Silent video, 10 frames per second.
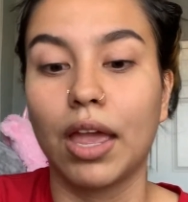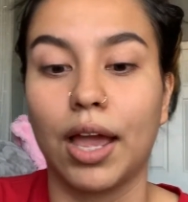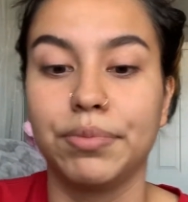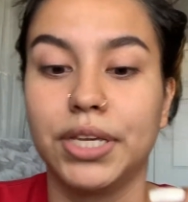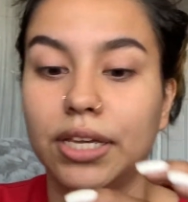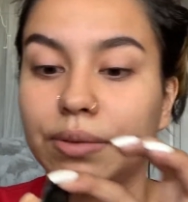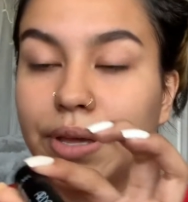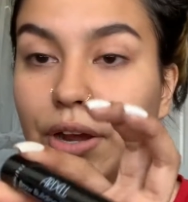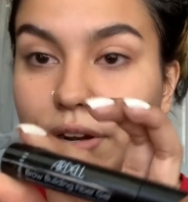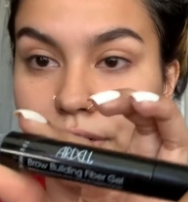I'm taking
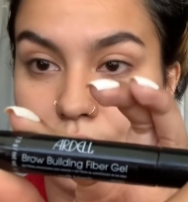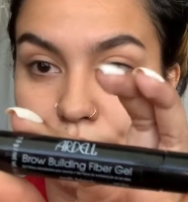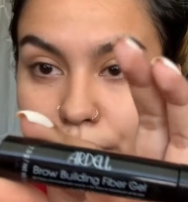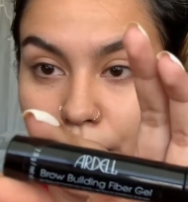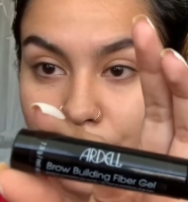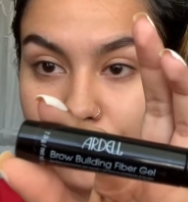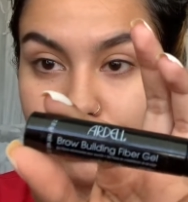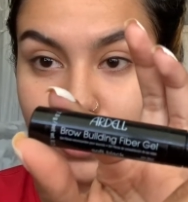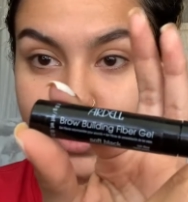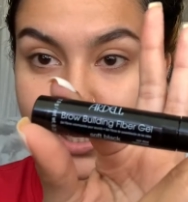my Ardell Brow
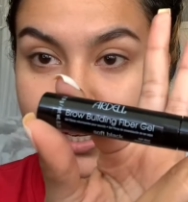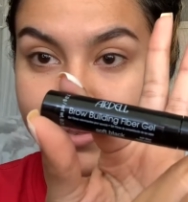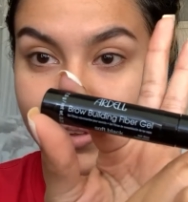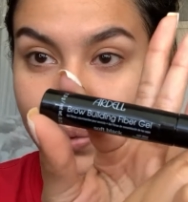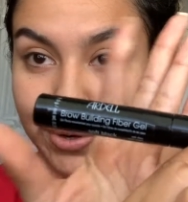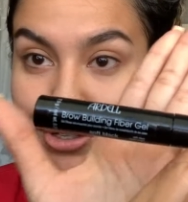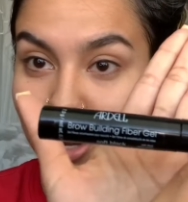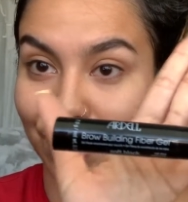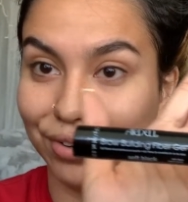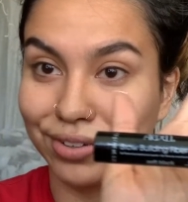Building Fiber
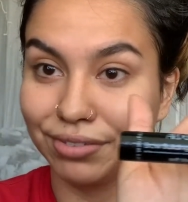Gel.